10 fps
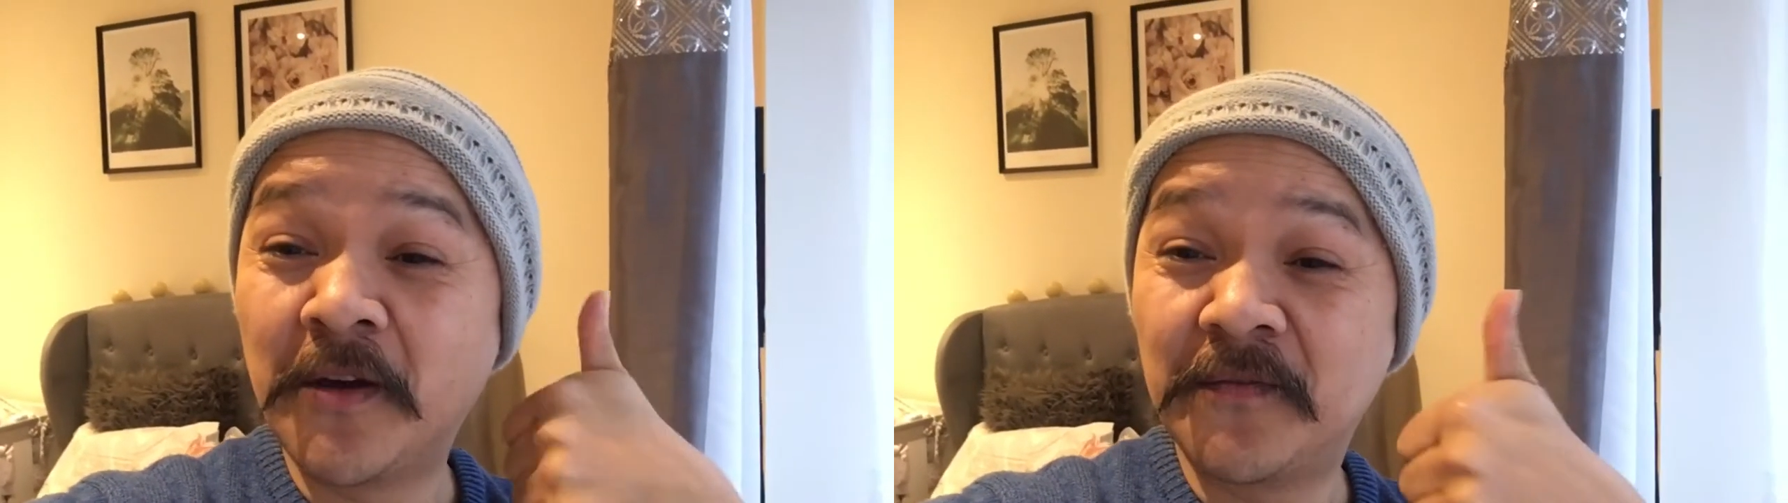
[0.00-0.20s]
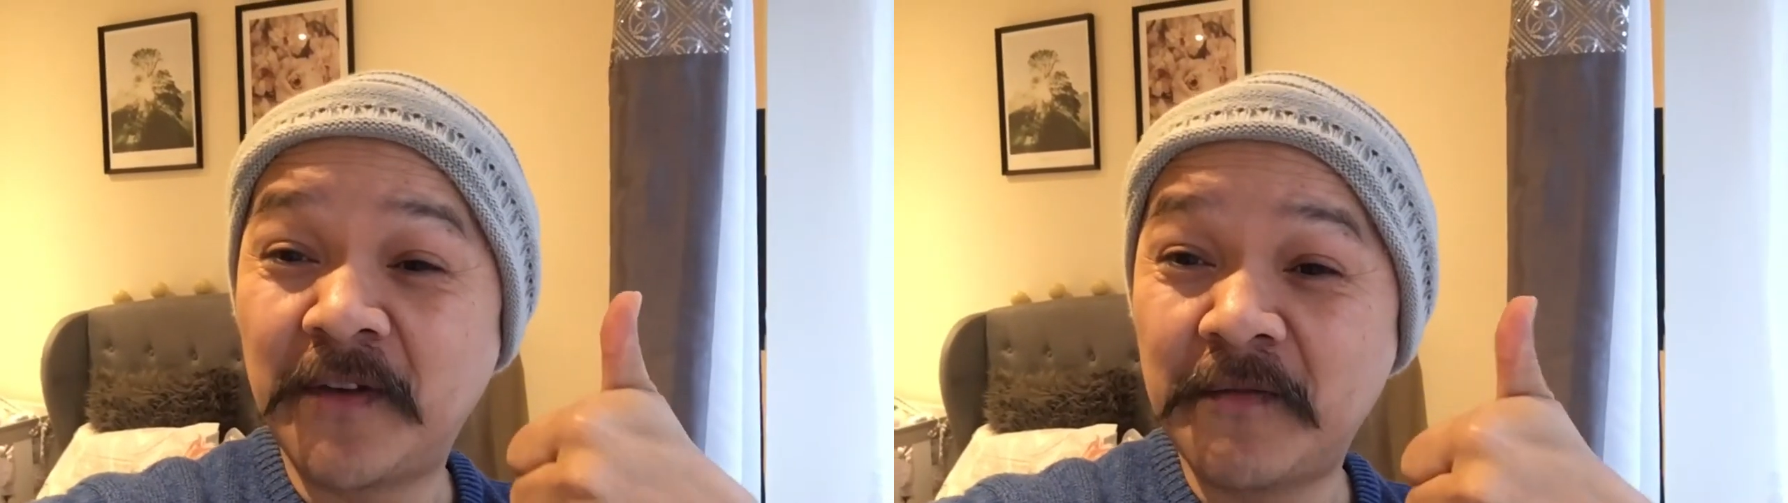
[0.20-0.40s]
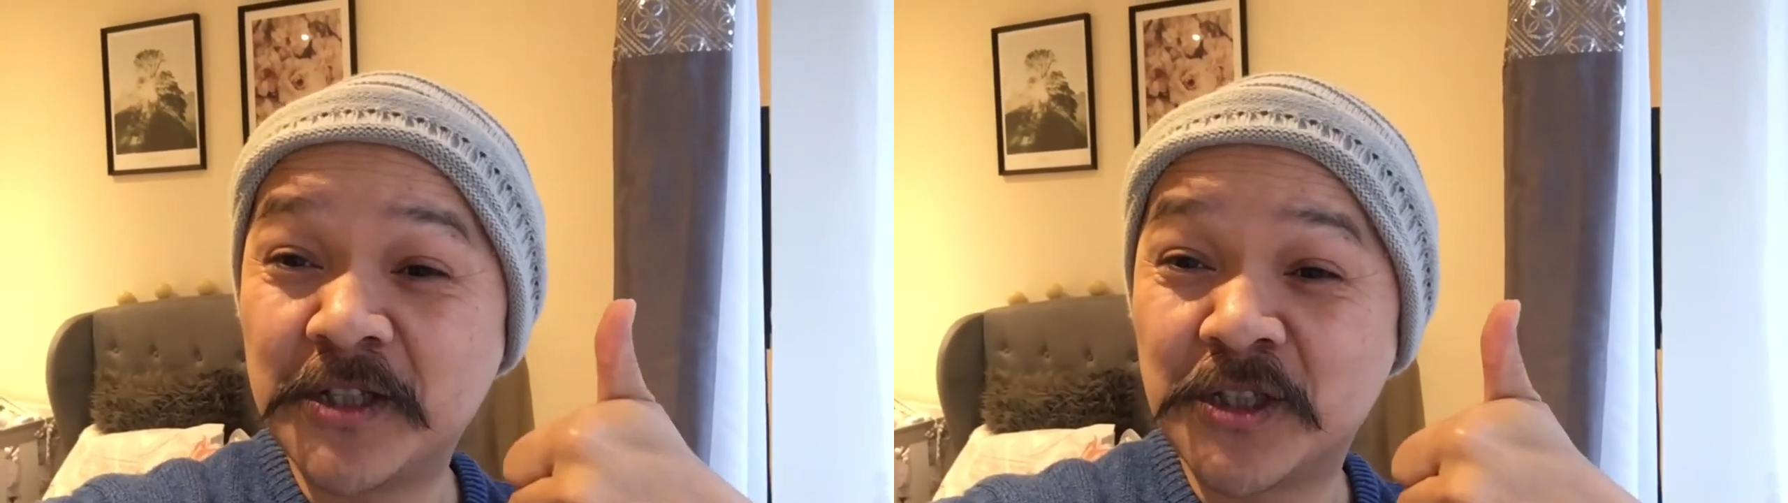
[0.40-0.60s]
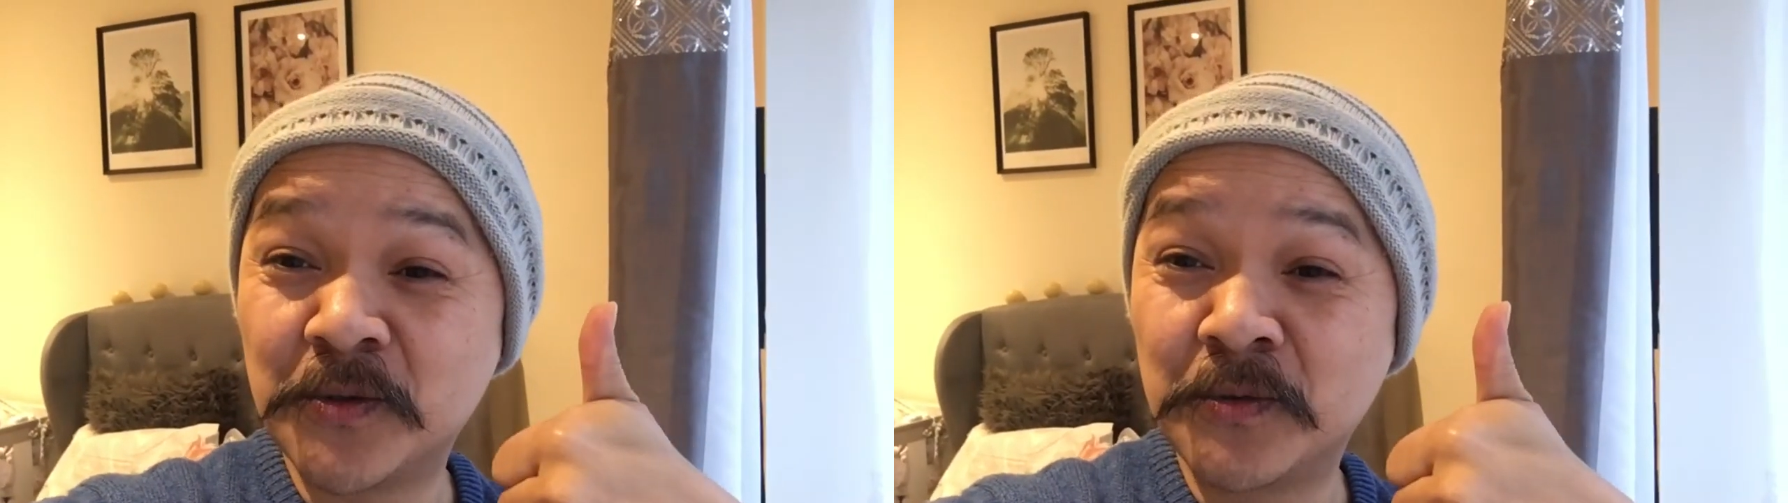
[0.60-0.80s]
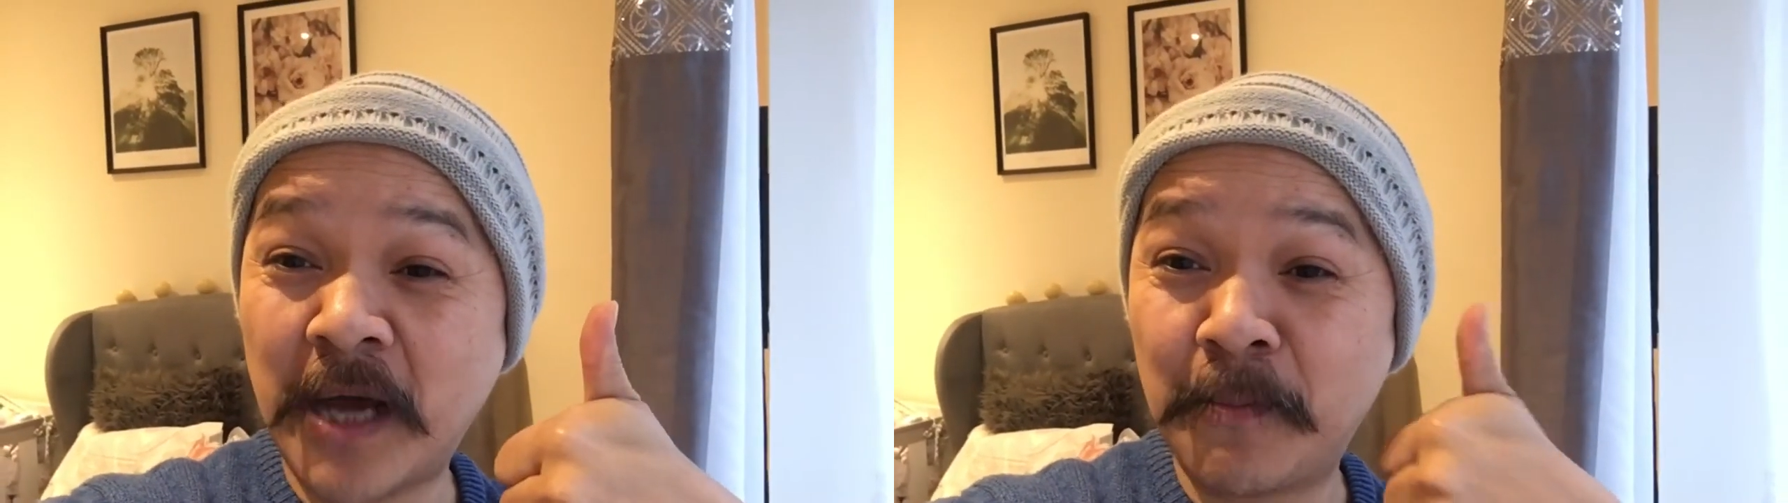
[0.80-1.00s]
Very
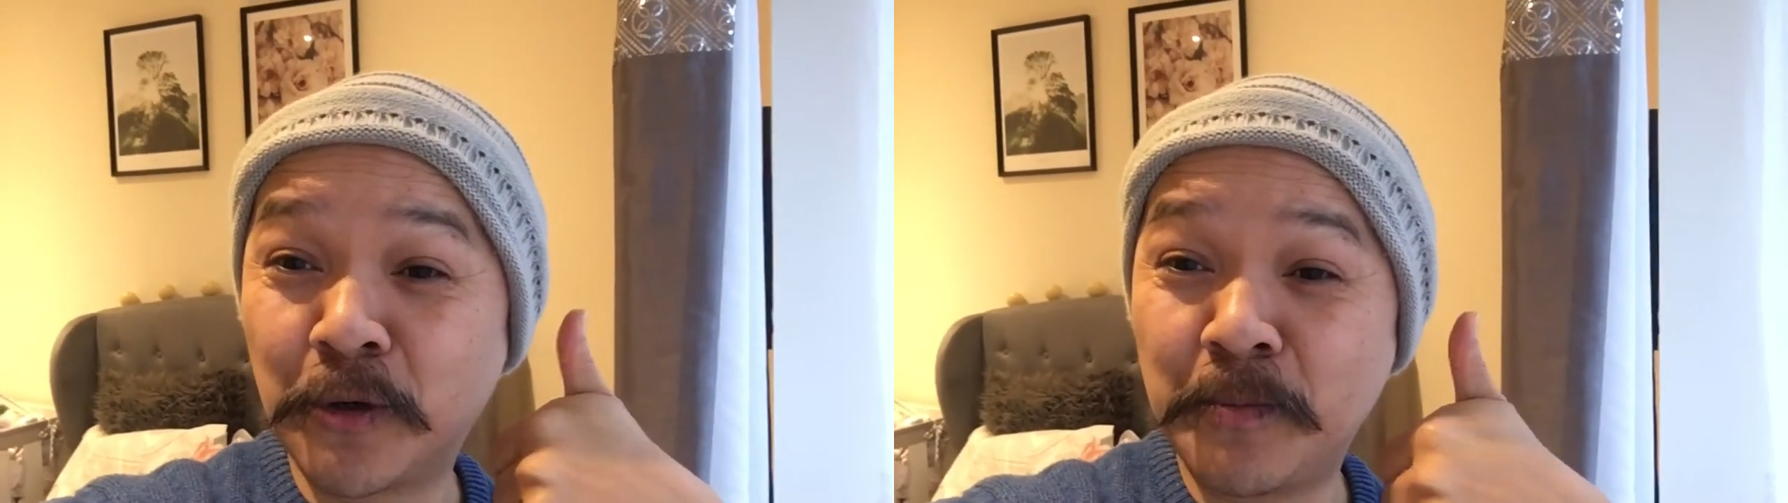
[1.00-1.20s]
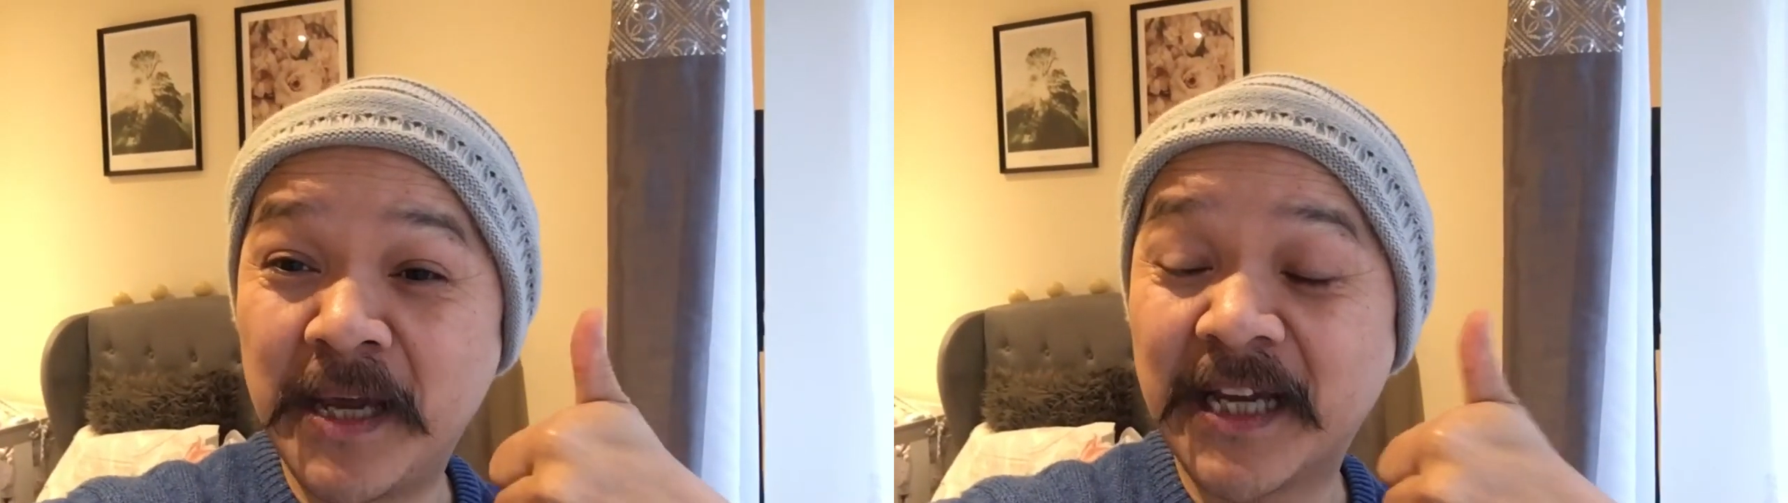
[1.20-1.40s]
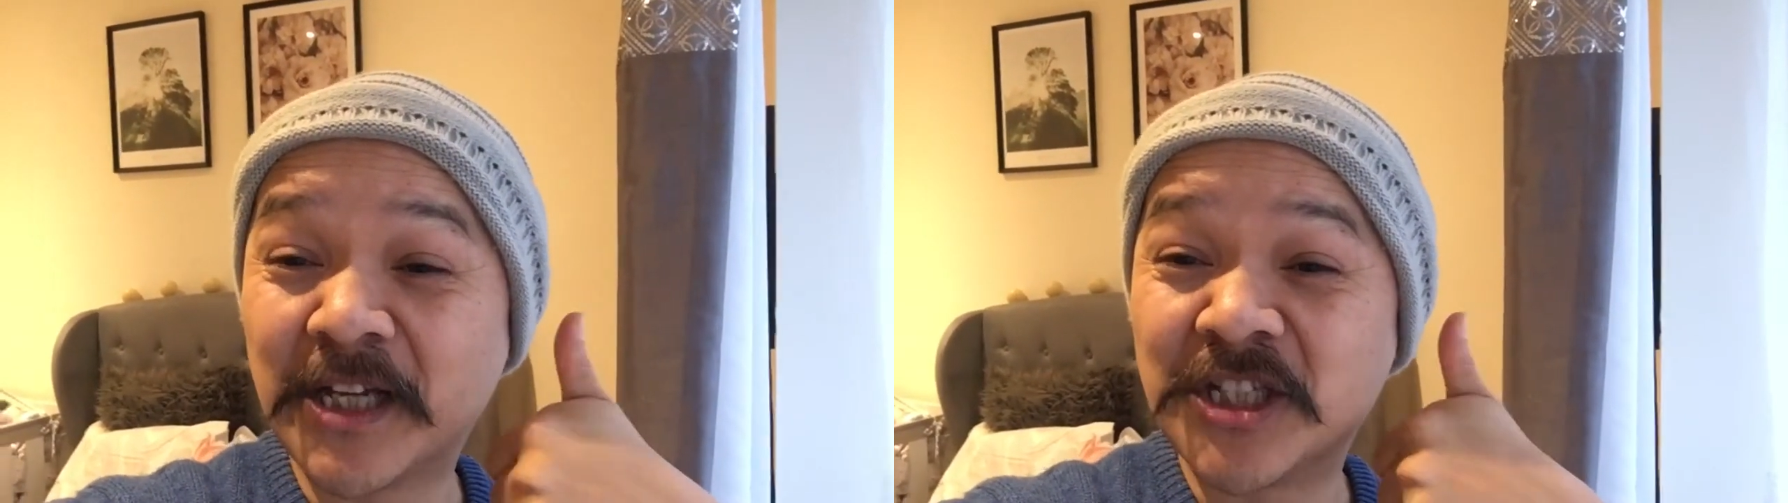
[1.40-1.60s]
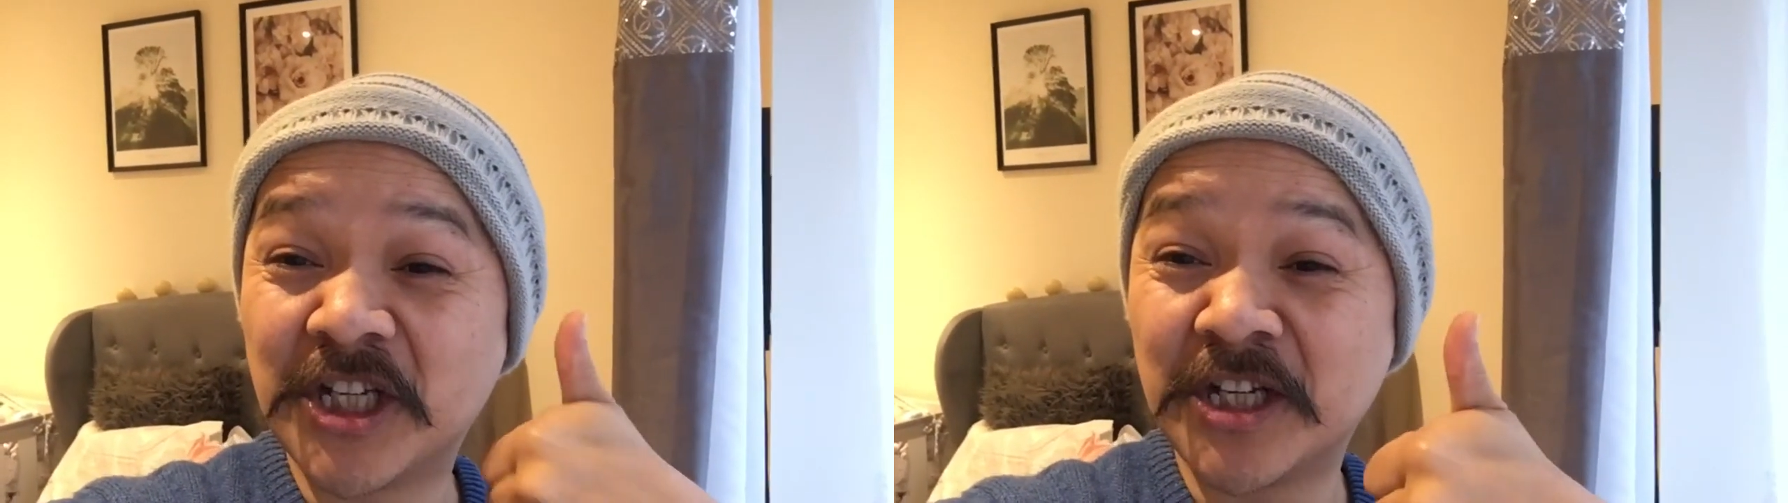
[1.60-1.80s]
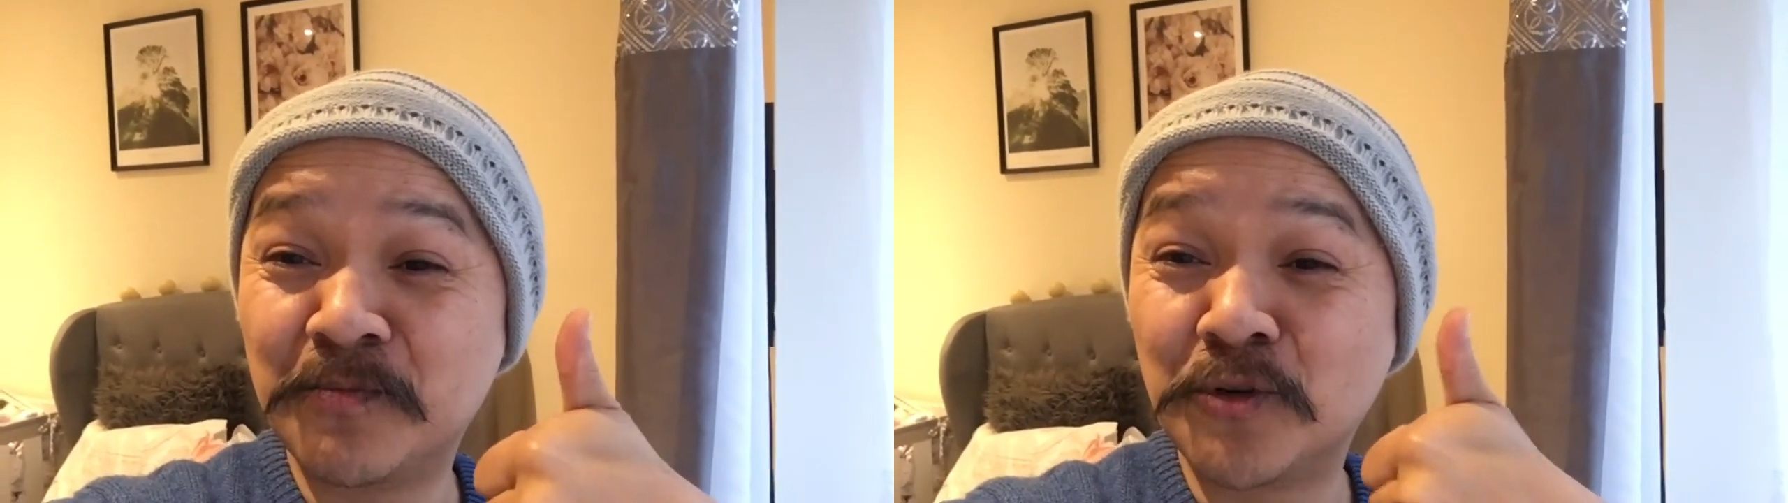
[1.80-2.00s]
soon, I'm gonna make a
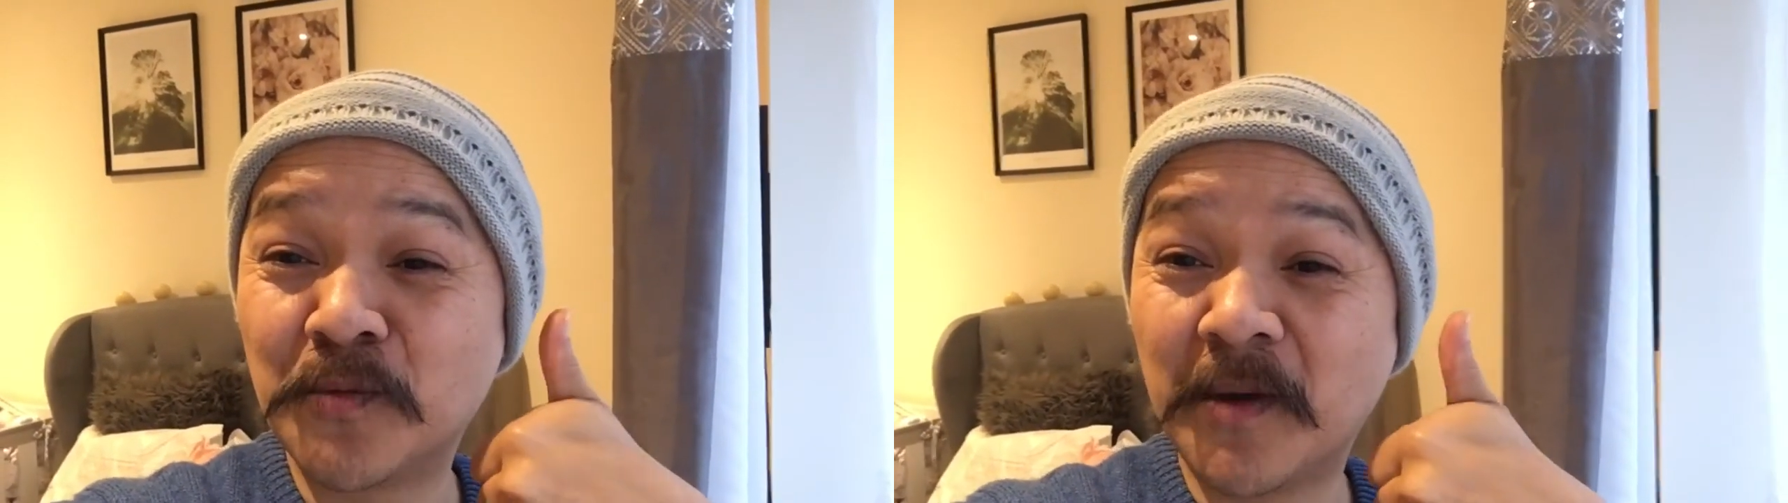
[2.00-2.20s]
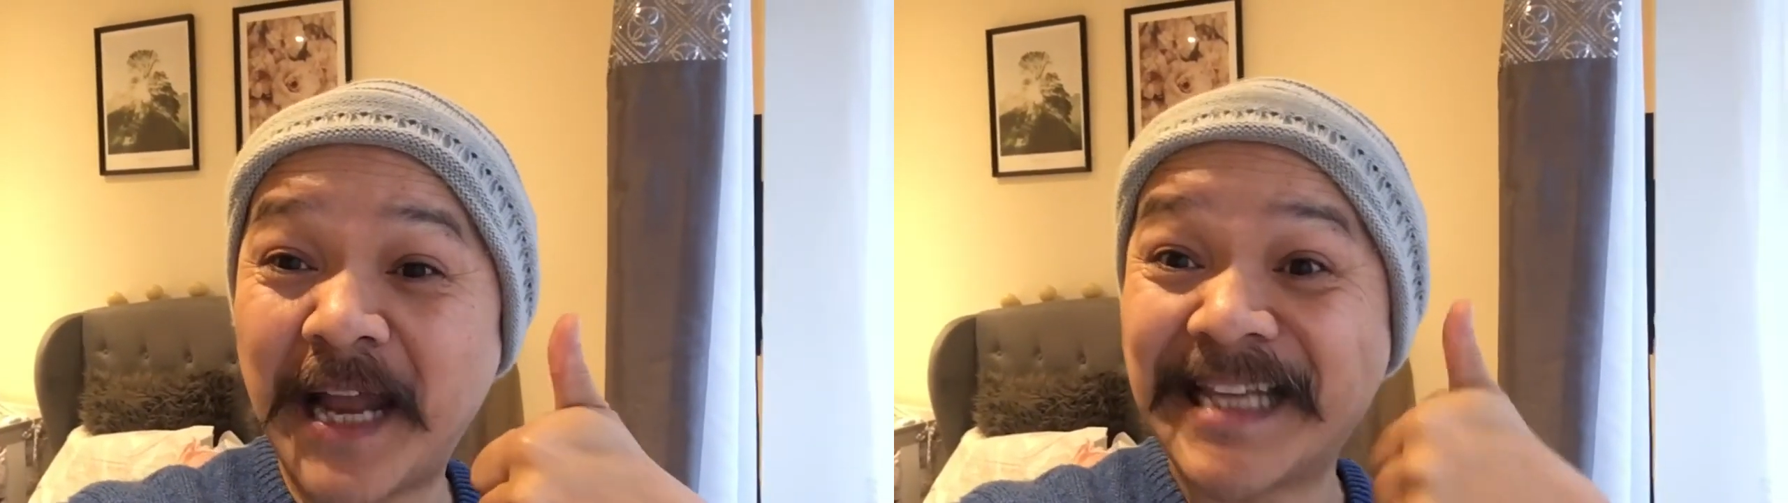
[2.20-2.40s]
chicken murg malai.